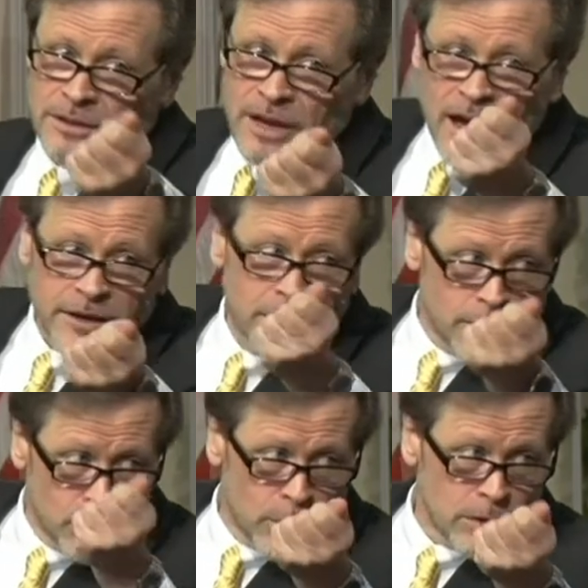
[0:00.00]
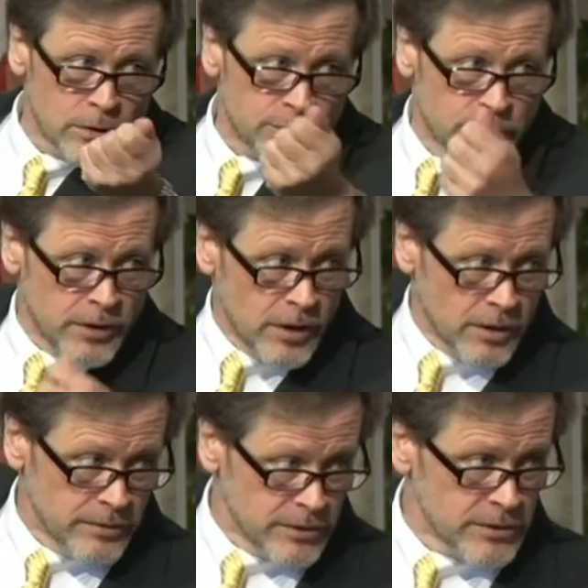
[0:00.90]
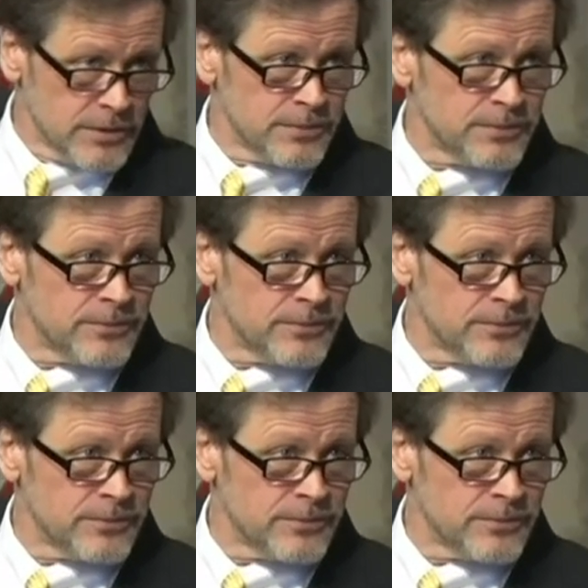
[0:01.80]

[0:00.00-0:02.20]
Not enough workers for the harvest.